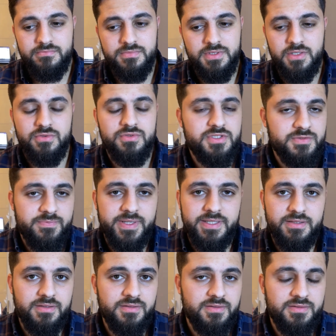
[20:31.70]
don't
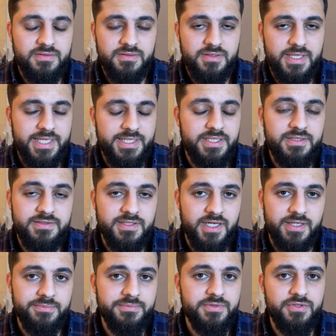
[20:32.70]
spend any
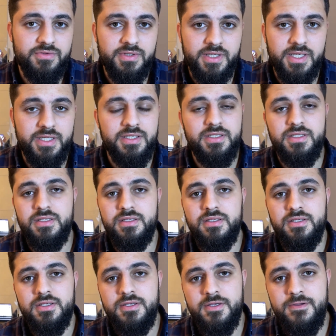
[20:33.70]
time doing any
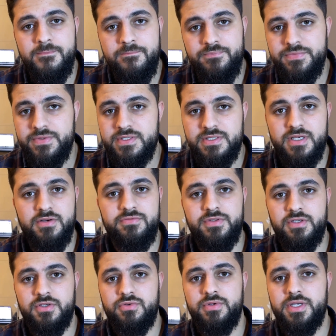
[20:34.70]

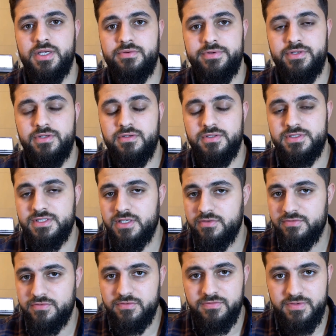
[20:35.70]
self-inquiry or
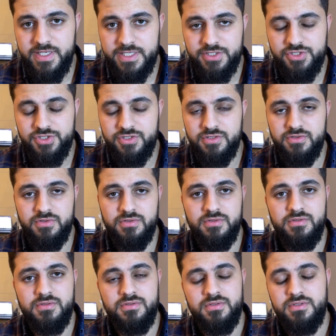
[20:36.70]
self-reflection or
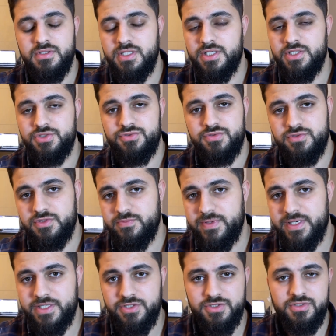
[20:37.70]

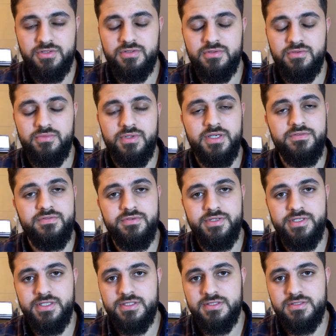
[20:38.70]
introspection or whatever
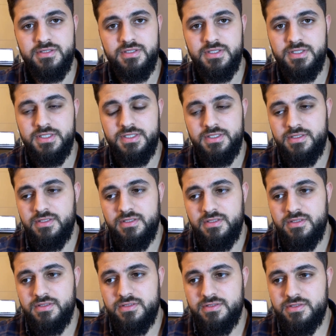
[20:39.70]
it is,
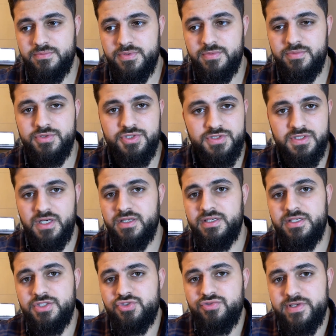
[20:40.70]
some people just aren't
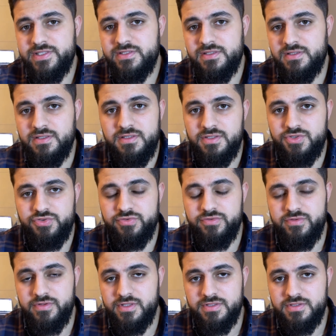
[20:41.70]
interested in the
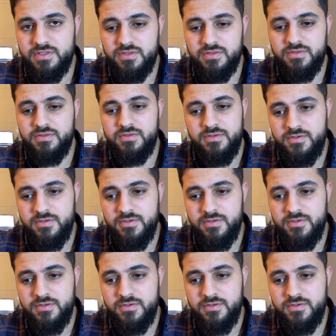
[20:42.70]
truth. And so,